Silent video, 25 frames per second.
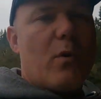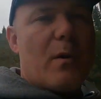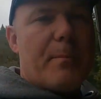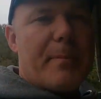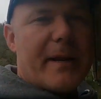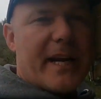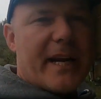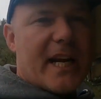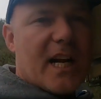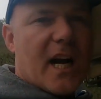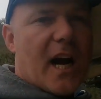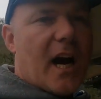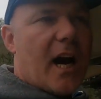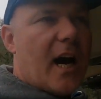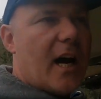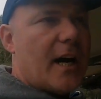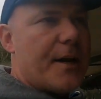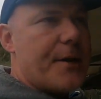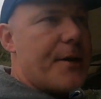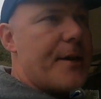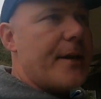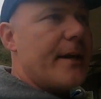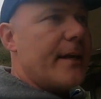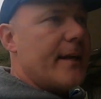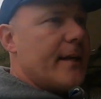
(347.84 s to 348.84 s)
will be
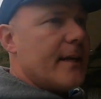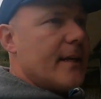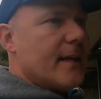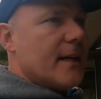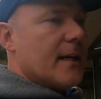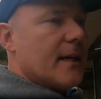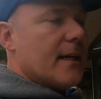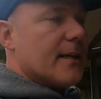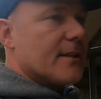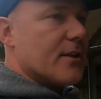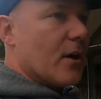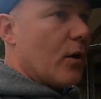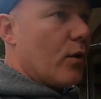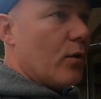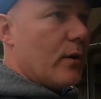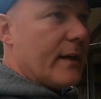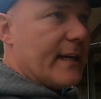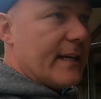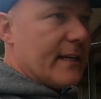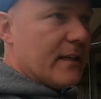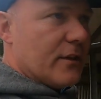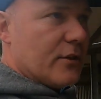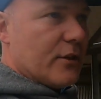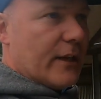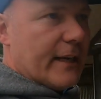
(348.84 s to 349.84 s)
gone. So
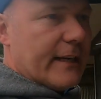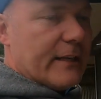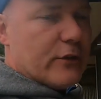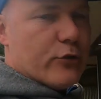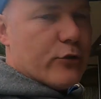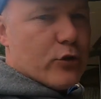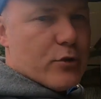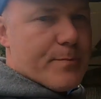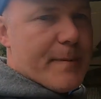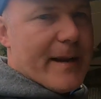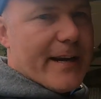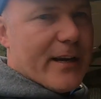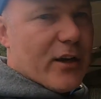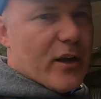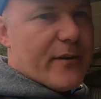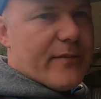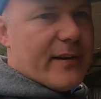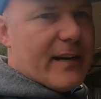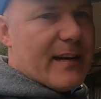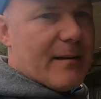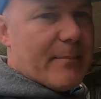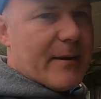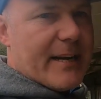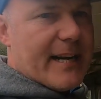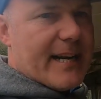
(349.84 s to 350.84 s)
it'll just make life a
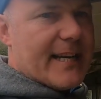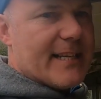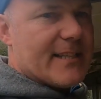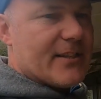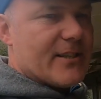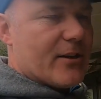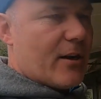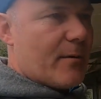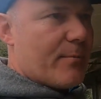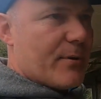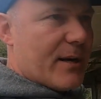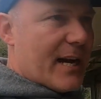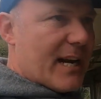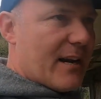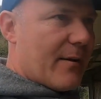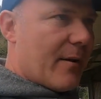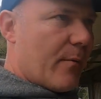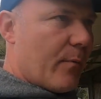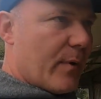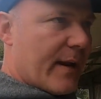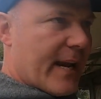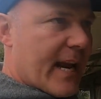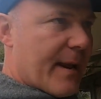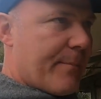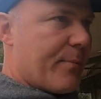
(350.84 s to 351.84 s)
little bit easier. But anyway,
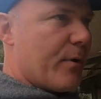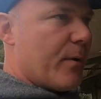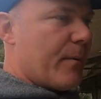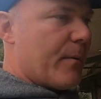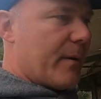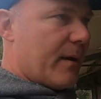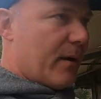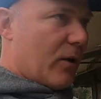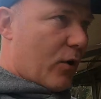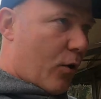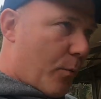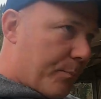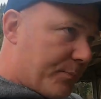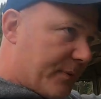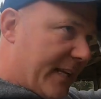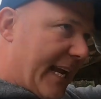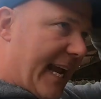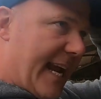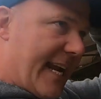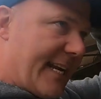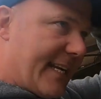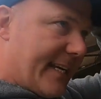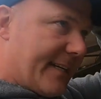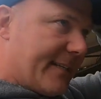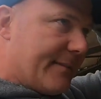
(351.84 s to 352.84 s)
we keep you
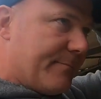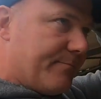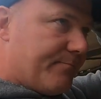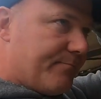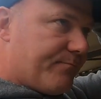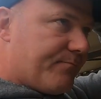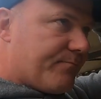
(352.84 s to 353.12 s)
updated.